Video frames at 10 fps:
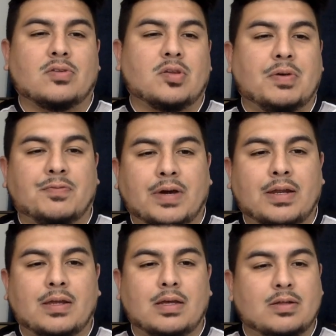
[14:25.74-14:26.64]
to be
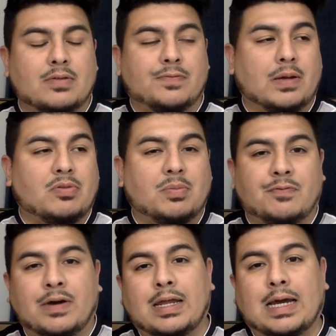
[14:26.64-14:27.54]
fighting, for him to be
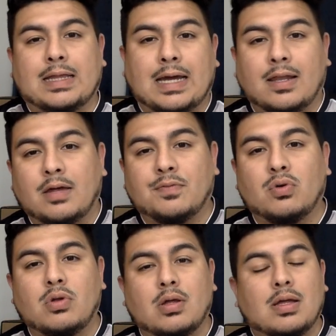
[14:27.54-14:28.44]
fighting at that
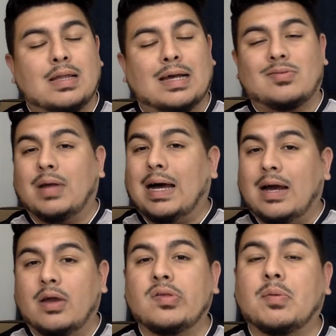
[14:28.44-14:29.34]
level. That's the
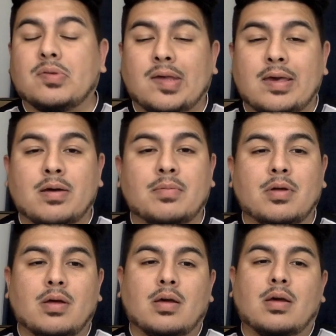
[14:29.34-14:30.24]
highest I would take him.
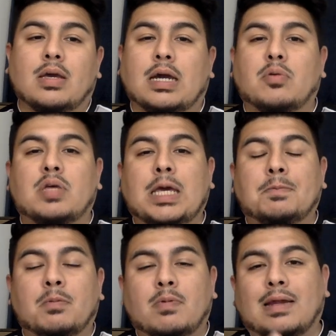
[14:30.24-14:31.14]
I would keep
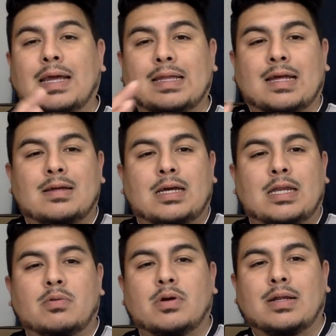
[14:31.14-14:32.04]
him around like that,
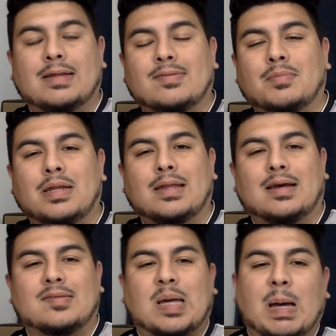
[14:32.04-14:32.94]
anywhere that's somebody
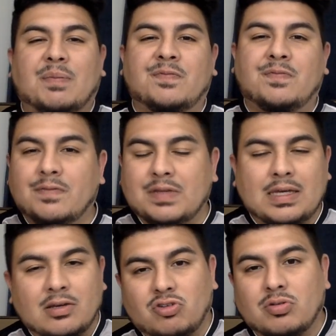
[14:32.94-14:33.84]
like a top
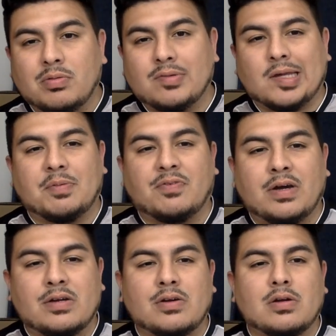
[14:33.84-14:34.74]
50-ish type of
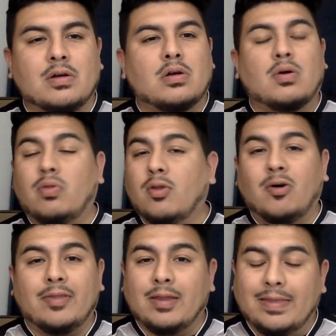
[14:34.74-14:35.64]
fighter.
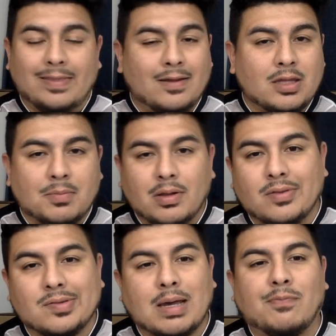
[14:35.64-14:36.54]
No, nothing
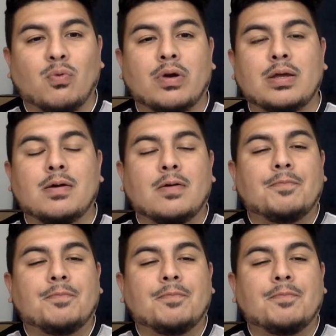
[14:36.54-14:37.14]
below top 40,